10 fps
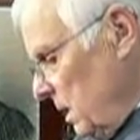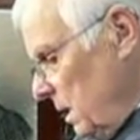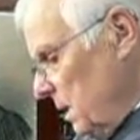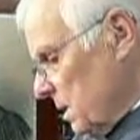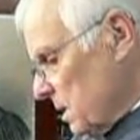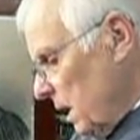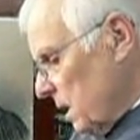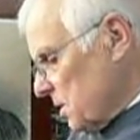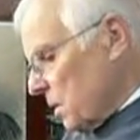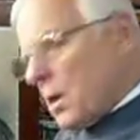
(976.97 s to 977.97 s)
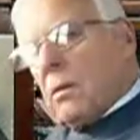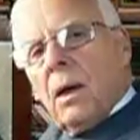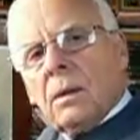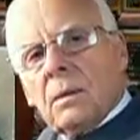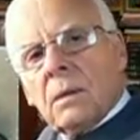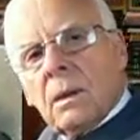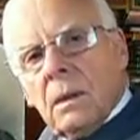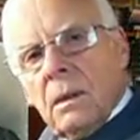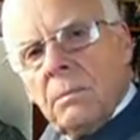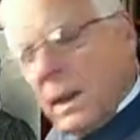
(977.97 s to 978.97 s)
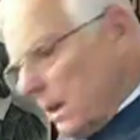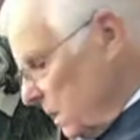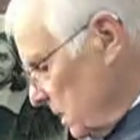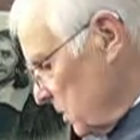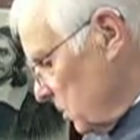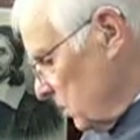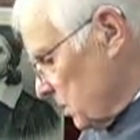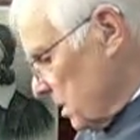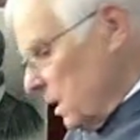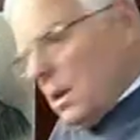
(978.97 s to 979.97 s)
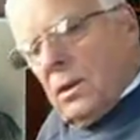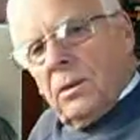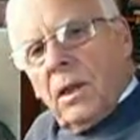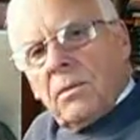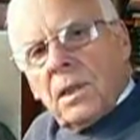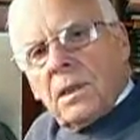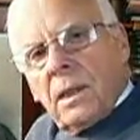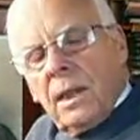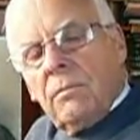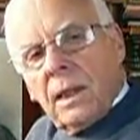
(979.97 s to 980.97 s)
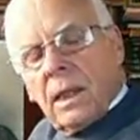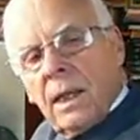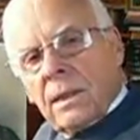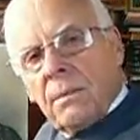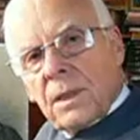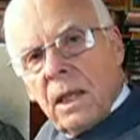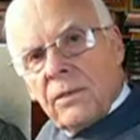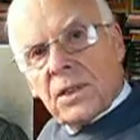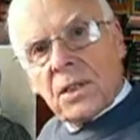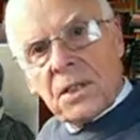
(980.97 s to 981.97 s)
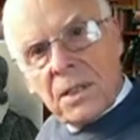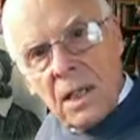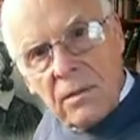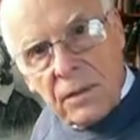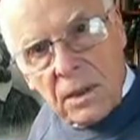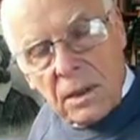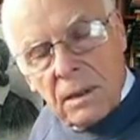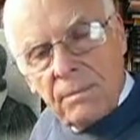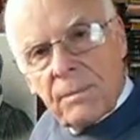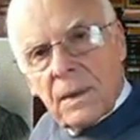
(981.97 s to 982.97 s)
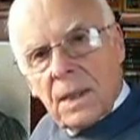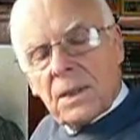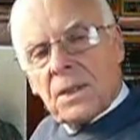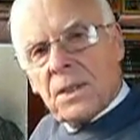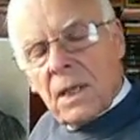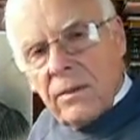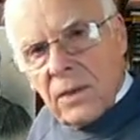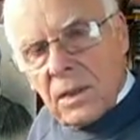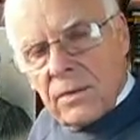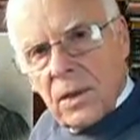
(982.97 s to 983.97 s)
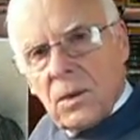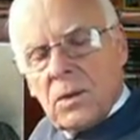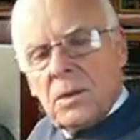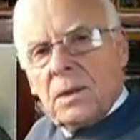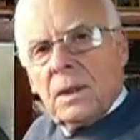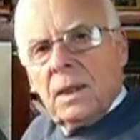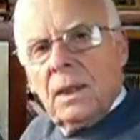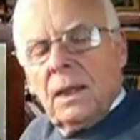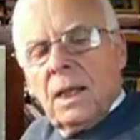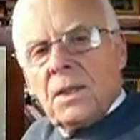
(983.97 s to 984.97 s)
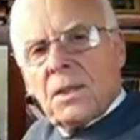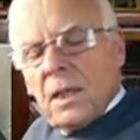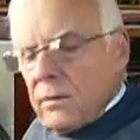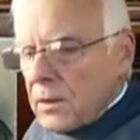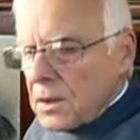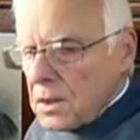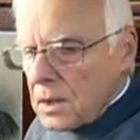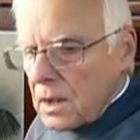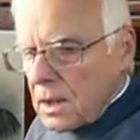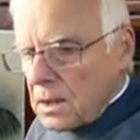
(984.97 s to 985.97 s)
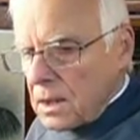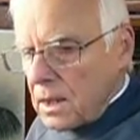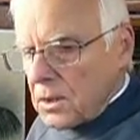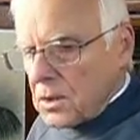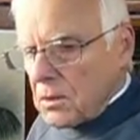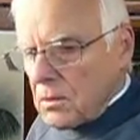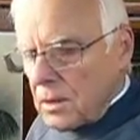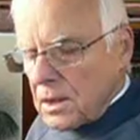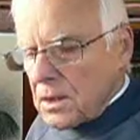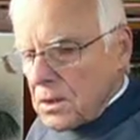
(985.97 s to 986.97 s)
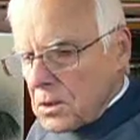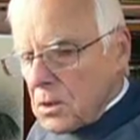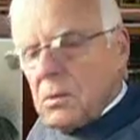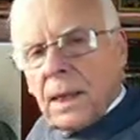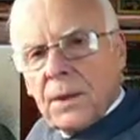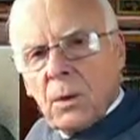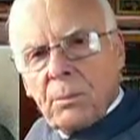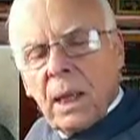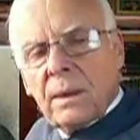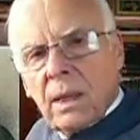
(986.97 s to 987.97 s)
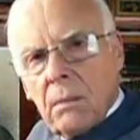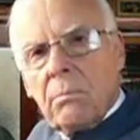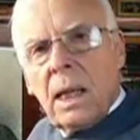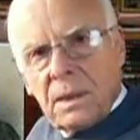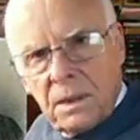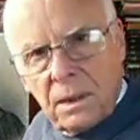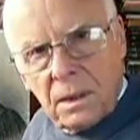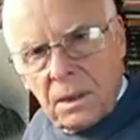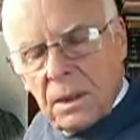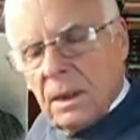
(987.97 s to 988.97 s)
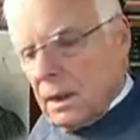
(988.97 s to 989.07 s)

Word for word: He desires to go on being taught. You'll notice that he regards himself as a servant, as a servant of the Lord, and servants seek to listen to and obey their masters.